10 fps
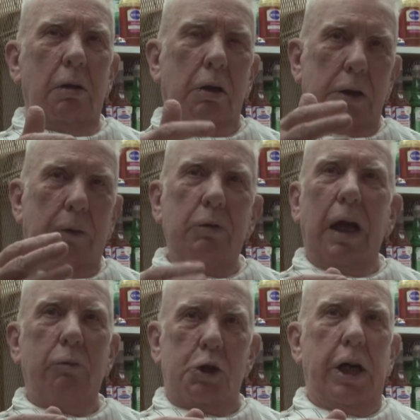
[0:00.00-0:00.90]
Because I,
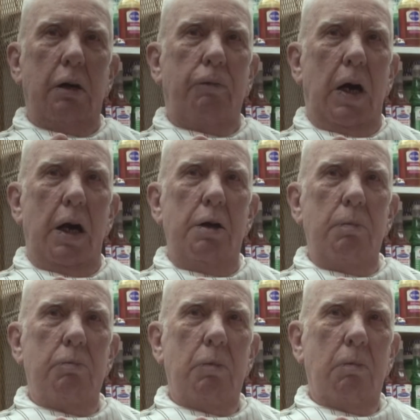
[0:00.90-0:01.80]
I was terrified.
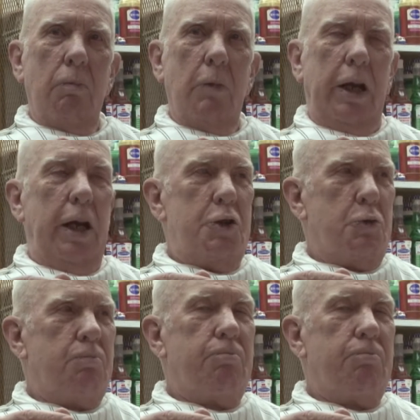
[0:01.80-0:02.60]
And that's,